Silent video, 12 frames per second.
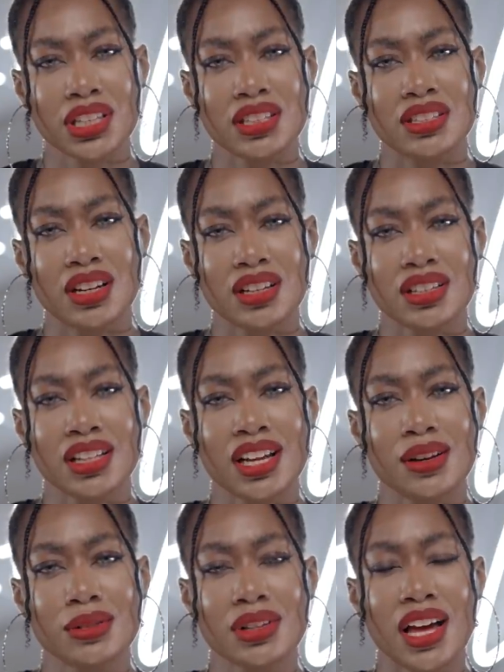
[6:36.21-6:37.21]
the doc
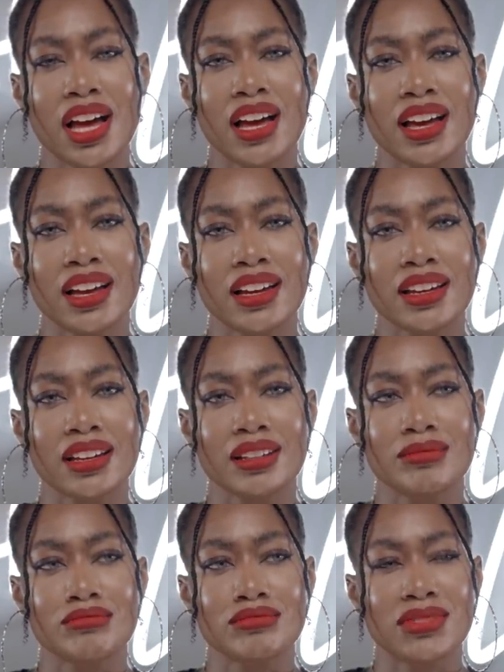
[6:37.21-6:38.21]
lounge, I,
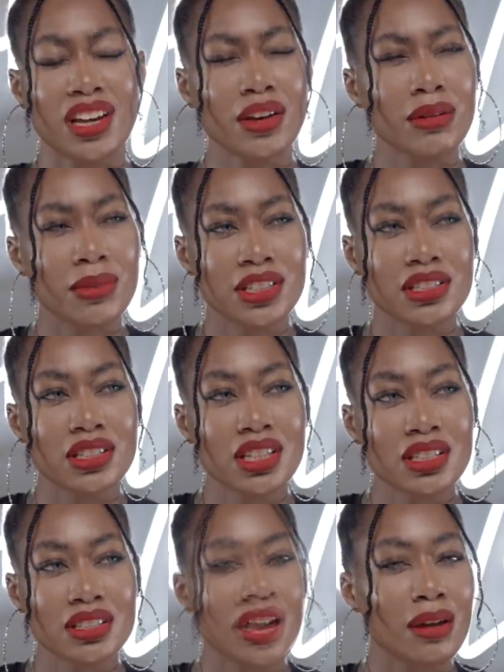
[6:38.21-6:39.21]
did I already mention this?